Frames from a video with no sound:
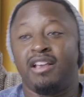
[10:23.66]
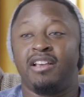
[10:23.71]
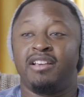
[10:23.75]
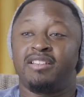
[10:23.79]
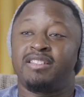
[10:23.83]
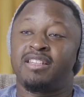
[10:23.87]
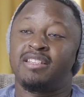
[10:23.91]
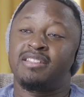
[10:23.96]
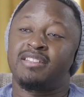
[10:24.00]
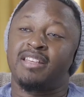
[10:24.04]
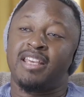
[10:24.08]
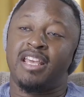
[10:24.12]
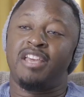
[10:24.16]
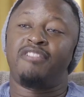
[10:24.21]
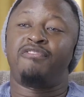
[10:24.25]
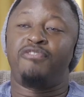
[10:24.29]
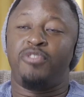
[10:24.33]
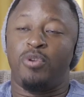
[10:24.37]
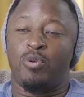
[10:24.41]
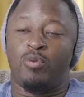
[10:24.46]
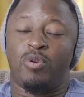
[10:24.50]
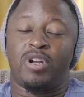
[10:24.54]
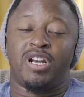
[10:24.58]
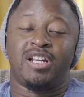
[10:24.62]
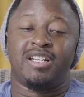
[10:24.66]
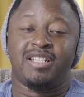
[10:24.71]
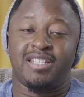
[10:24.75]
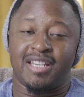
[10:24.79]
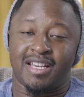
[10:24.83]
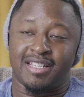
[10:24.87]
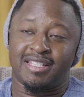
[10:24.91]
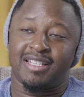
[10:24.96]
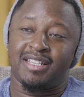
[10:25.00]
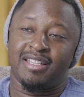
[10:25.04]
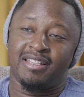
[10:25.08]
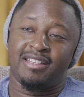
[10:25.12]
He says, if you want to
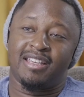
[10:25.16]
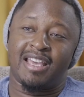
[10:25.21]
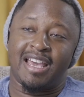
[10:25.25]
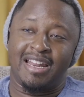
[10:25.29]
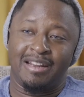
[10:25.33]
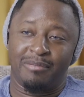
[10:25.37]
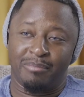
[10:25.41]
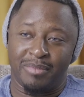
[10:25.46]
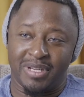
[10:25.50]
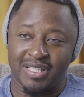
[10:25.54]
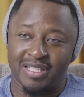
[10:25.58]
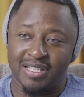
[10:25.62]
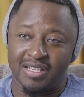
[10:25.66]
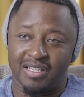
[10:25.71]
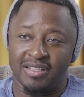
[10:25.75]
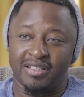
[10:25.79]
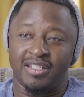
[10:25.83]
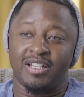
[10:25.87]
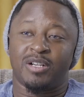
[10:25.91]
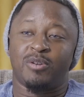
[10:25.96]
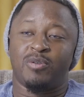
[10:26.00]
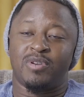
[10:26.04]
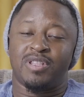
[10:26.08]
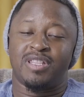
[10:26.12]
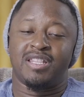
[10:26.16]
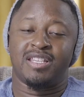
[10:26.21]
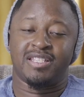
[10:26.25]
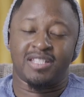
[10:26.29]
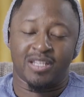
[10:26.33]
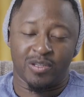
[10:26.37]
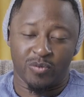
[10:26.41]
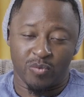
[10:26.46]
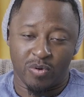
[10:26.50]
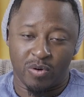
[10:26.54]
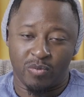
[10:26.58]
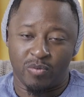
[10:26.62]
test cannabis in a liquid,
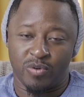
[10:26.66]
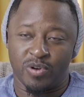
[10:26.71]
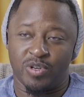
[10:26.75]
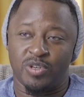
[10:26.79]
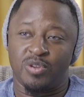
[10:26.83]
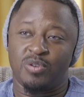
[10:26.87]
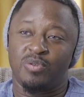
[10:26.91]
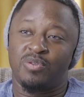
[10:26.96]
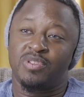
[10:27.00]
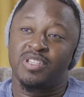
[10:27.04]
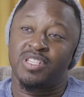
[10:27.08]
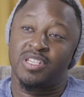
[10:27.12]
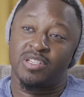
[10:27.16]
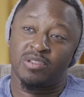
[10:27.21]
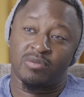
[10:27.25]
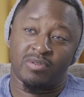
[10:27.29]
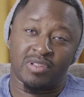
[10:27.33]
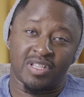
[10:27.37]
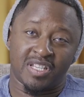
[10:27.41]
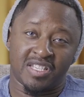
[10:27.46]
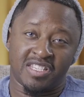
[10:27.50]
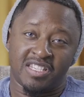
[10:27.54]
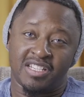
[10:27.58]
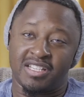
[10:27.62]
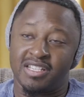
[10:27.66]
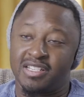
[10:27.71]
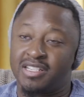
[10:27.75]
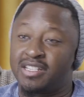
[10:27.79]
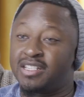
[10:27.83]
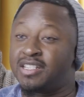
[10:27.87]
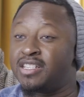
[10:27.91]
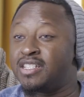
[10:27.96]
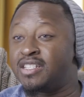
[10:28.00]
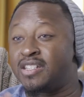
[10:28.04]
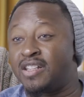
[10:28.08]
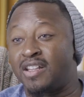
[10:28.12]
this is what we're doing. This is what the
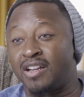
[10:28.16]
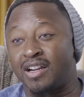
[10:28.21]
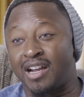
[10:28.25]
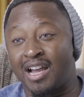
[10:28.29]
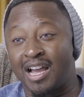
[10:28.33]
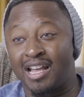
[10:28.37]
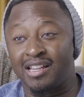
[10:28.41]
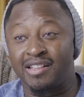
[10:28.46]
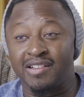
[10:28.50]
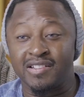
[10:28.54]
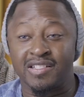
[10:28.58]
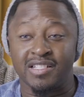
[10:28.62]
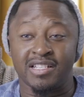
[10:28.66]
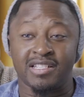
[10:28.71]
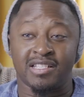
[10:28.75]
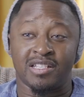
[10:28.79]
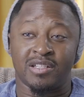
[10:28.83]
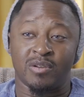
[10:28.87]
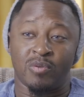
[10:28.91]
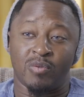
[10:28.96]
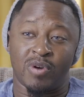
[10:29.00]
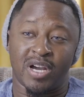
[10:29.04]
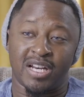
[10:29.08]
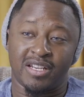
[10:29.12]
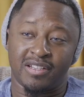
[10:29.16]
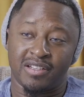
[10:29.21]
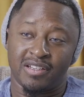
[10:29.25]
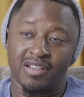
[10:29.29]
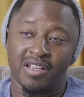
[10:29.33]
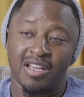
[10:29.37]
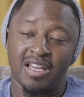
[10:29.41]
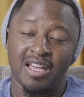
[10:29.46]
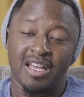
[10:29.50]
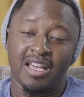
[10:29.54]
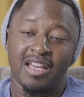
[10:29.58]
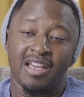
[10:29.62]
cylinder, these are the colors, these are the what.
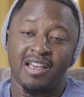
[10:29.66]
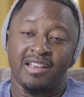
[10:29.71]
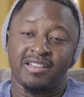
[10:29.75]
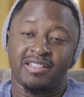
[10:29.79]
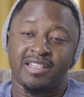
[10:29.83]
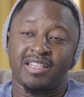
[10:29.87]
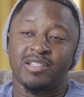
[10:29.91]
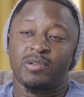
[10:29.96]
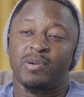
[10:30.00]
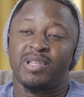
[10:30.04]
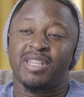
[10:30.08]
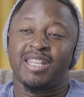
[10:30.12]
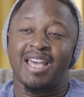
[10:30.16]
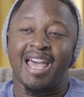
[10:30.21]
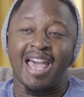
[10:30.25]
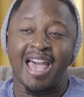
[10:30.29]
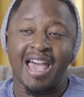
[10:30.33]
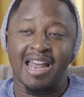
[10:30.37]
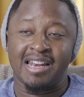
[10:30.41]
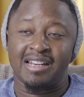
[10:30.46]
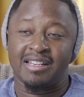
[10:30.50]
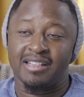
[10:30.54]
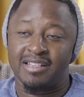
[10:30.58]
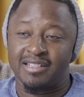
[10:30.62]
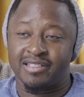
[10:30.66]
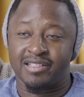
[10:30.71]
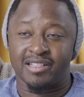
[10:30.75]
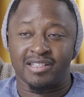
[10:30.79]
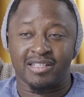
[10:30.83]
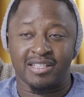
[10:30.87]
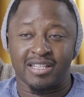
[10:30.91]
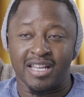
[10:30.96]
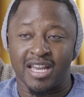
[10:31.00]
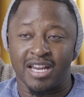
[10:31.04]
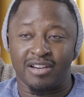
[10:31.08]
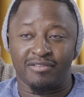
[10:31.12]
Says what the analyst
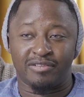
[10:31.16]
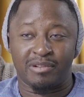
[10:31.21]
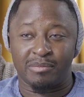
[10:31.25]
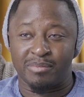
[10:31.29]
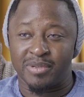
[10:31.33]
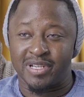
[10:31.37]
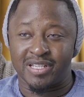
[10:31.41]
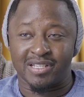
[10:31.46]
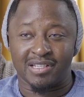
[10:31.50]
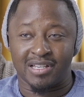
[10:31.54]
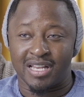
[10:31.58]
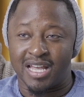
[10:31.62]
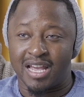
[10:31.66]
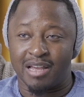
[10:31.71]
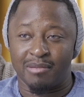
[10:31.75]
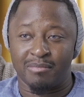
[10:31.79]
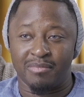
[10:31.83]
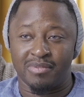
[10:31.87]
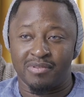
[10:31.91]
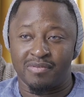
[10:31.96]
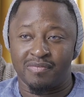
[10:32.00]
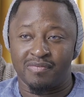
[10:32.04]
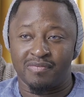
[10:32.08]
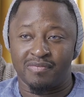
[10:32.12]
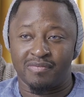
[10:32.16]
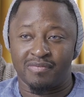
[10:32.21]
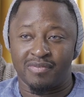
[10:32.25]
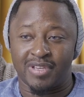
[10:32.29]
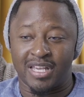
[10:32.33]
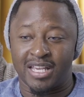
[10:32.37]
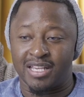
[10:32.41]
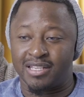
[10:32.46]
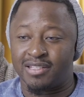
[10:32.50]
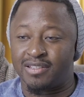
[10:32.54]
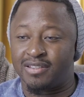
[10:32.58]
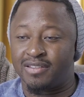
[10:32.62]
is saying from this lab
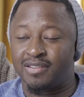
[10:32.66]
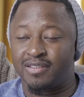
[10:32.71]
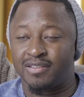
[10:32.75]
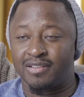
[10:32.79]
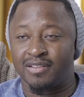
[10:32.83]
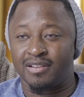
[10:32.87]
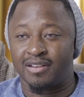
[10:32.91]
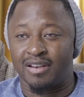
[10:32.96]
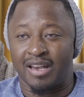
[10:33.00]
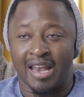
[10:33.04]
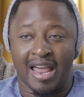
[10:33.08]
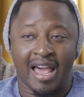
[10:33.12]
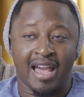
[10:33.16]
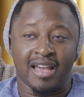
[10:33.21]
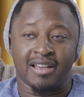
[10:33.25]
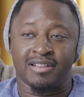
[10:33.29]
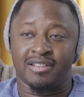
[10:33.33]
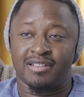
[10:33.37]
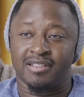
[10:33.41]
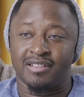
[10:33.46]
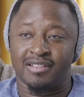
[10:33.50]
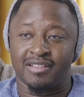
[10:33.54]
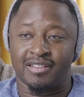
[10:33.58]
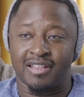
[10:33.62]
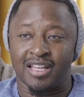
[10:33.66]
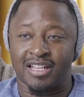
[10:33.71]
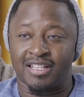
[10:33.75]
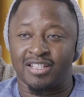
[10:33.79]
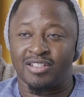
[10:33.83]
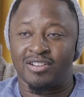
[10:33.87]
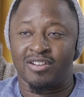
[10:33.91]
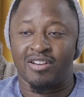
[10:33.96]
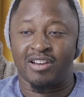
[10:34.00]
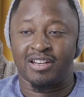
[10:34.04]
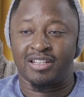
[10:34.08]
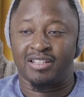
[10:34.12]
is lies.
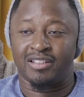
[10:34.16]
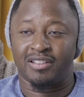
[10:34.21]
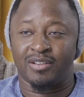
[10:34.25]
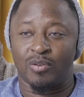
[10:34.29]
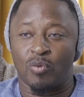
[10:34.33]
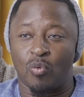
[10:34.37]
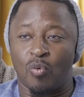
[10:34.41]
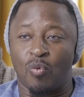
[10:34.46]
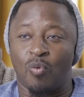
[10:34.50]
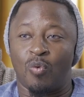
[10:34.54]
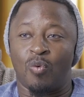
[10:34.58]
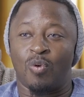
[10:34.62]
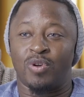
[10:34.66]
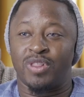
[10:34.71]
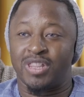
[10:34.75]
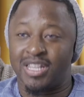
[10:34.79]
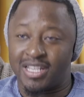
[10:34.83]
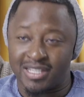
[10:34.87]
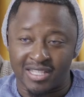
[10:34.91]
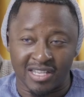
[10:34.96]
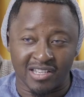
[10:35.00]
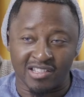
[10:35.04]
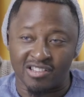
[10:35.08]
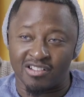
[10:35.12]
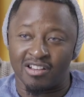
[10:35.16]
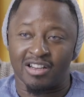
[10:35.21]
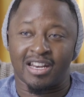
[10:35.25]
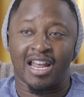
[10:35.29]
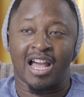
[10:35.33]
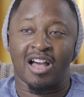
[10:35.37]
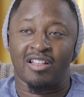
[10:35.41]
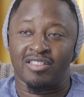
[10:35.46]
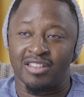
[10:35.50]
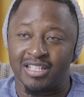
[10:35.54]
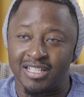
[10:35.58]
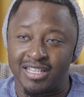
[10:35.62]
That's not what, this is not
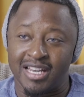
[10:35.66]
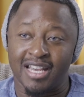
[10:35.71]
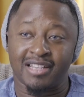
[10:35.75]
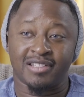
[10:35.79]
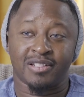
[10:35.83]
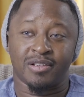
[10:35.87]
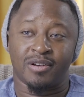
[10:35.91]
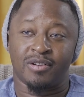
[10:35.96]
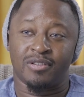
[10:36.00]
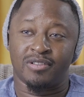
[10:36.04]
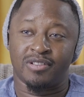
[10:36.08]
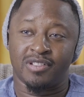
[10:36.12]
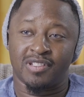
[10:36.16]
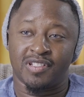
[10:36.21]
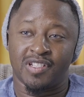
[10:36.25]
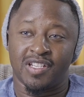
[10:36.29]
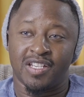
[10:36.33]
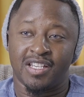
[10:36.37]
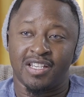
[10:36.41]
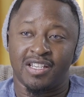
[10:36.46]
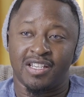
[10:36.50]
how the test goes.